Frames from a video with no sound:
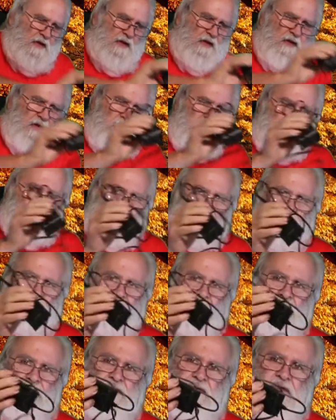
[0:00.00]
And you
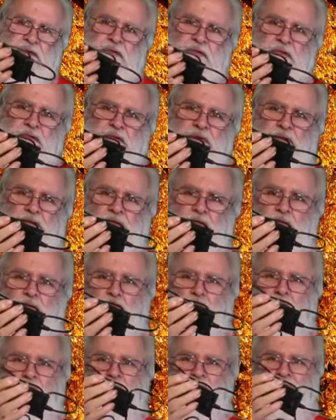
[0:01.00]
get the
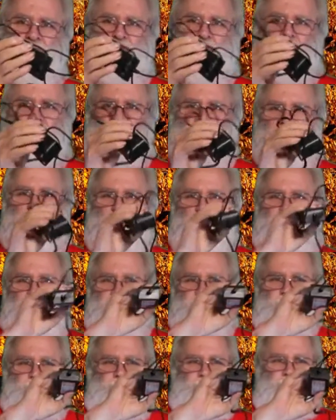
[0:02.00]
wall charger
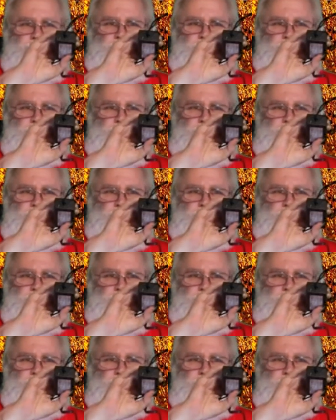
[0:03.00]
with it.